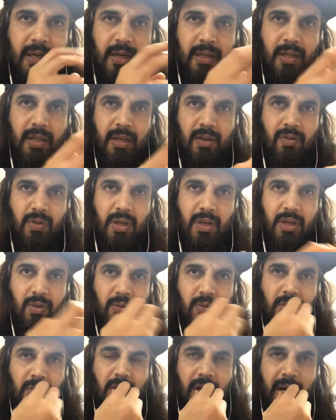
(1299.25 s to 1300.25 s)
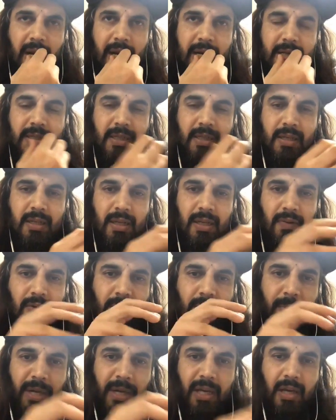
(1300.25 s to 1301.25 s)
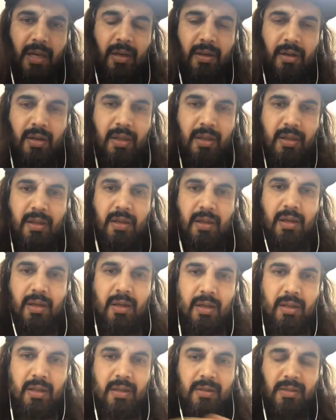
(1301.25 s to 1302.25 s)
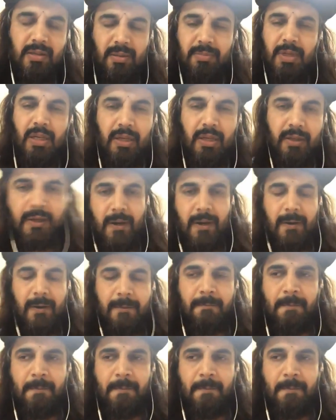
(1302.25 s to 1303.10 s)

and then they took the rights and they were making in Hindi and something like that.